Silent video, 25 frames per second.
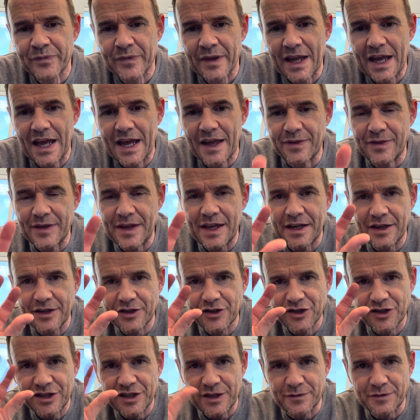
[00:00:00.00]
And then it
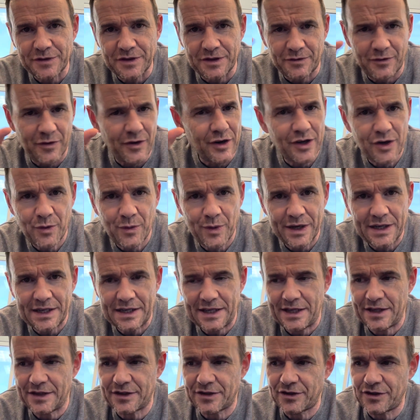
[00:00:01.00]
shifted very
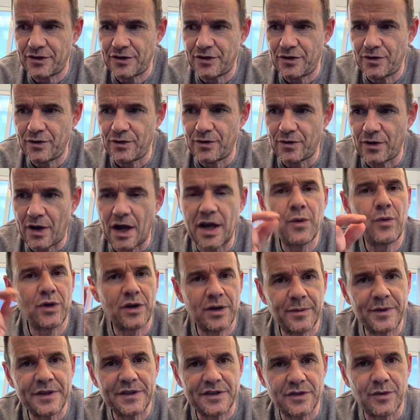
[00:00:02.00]
quickly into, I want to
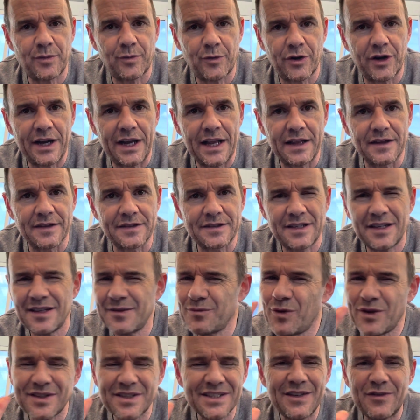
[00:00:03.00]
be somewhere else. And it
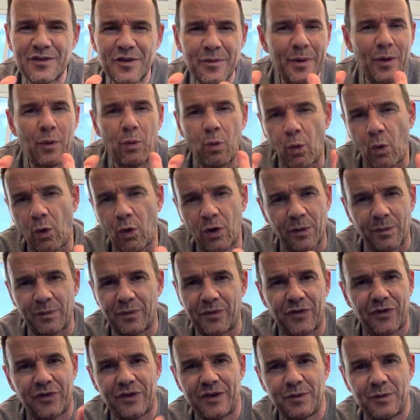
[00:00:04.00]
wasn't even about
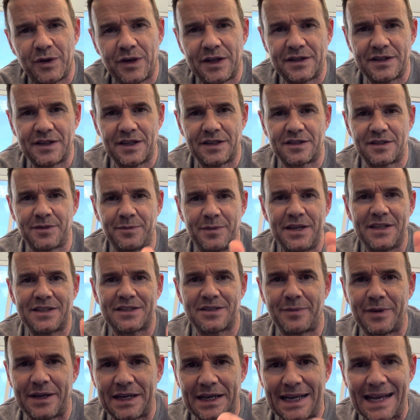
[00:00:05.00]
warmth. To me, it's
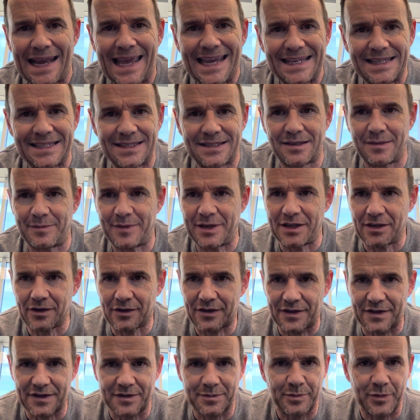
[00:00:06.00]
about light. I mean, look at
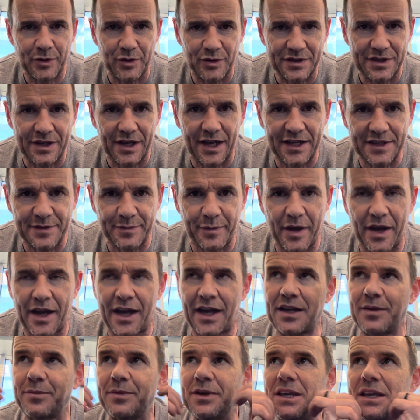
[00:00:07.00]
this blue skies
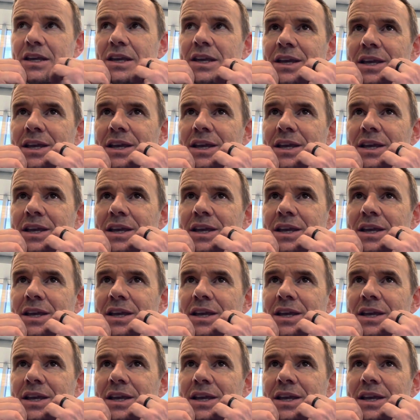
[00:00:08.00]
behind me.